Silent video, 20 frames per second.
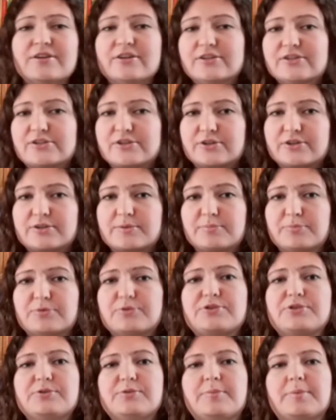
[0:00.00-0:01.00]
a certain
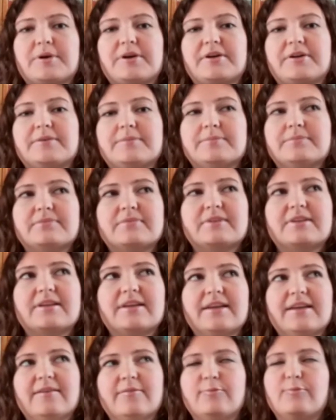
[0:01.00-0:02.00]
booktuber,
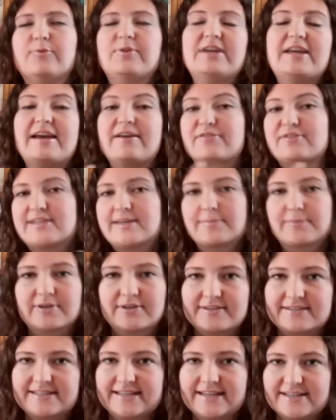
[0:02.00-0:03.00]
if we have
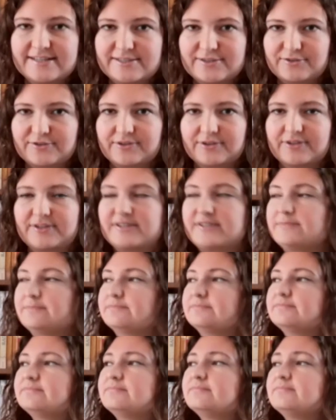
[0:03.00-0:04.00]
similar taste or not.
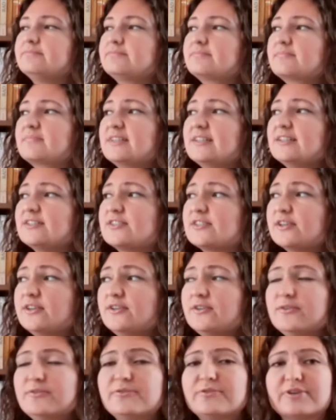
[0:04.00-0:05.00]

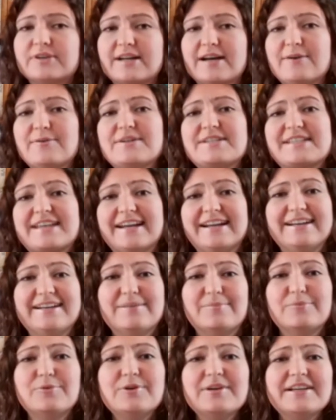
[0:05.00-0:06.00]
So for now it's Hailey
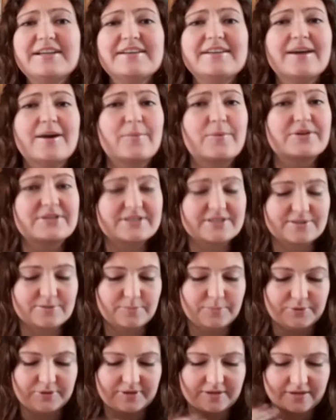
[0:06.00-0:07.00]
in Bookland. I wanted to
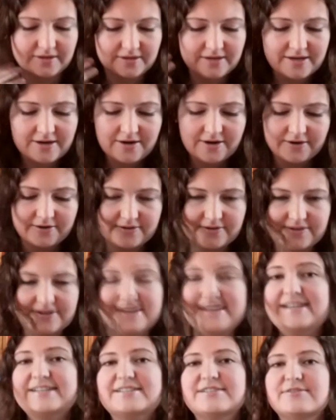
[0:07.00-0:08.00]
put her
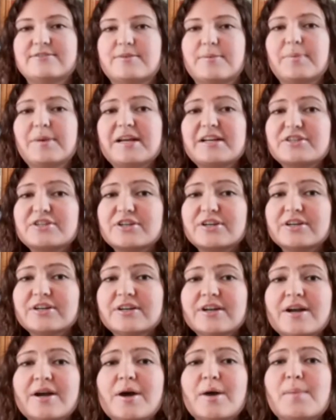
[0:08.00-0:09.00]
into the picture
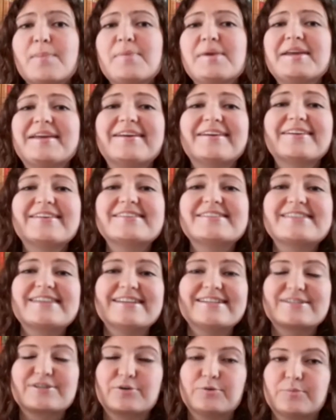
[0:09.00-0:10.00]
because
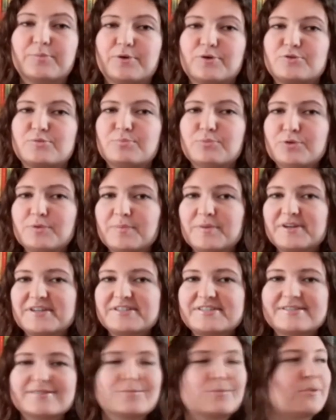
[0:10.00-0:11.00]
it's almost
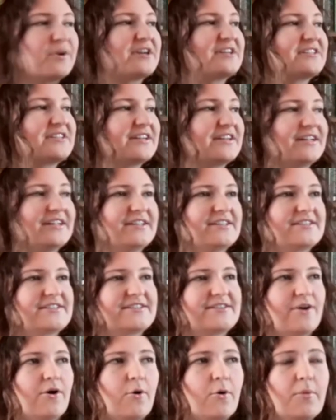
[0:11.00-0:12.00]
Bookmas, which is
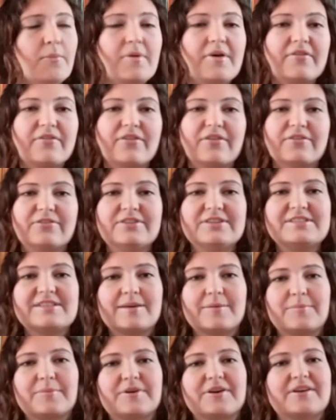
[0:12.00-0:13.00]
the whole month of
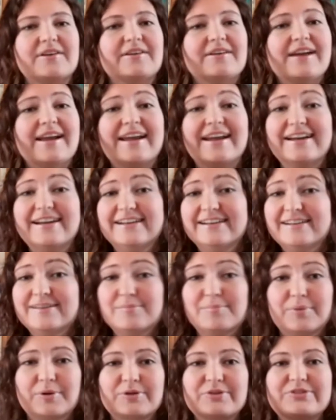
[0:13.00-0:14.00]
December.
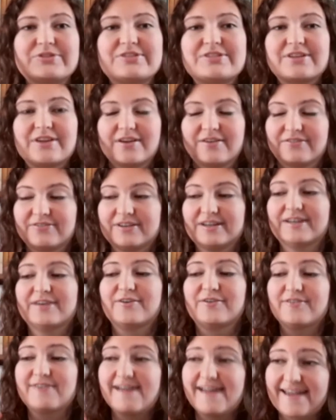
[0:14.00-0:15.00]
Hailey posts a
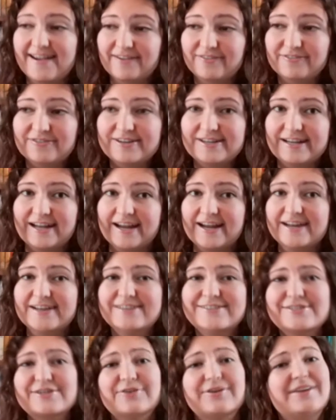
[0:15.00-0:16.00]
video every day.
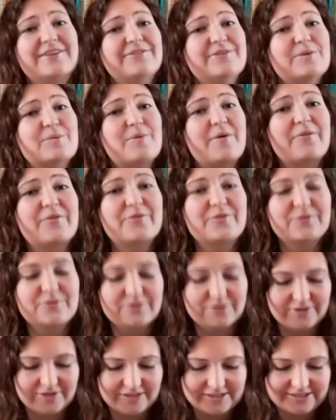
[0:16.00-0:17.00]
So if you want
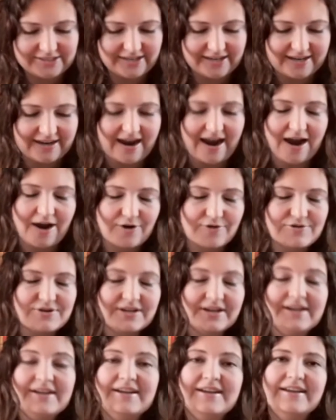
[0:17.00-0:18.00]
to check out
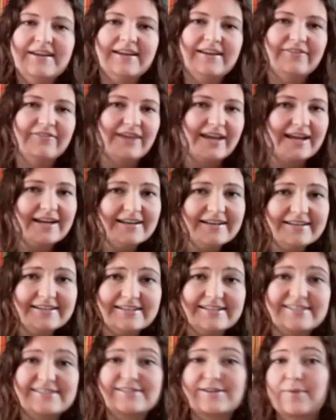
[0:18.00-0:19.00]
if
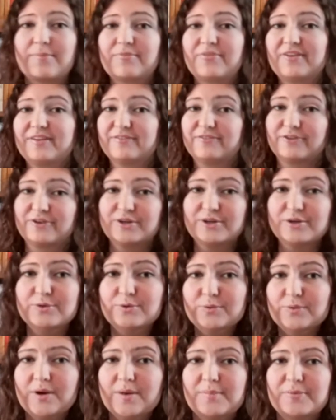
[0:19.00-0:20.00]
Hailey is something for
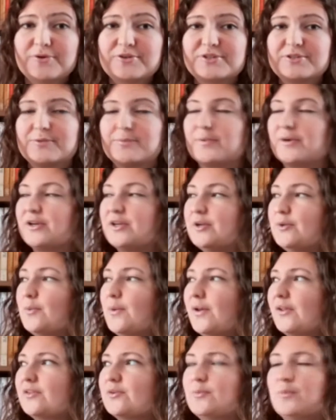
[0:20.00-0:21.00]
you, a booktuber you
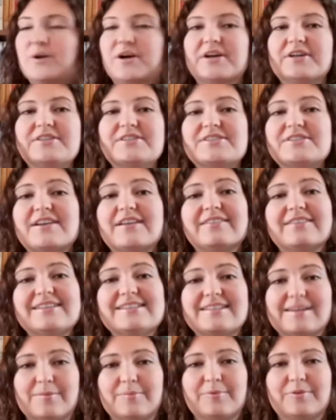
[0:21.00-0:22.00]
want to watch,
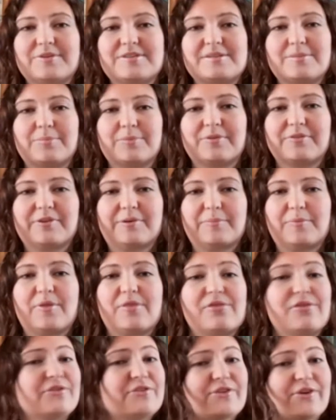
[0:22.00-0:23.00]
December is the perfect
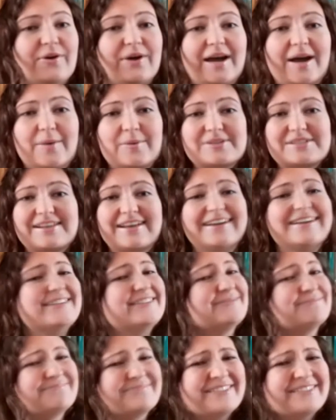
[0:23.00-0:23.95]
month. So I was like,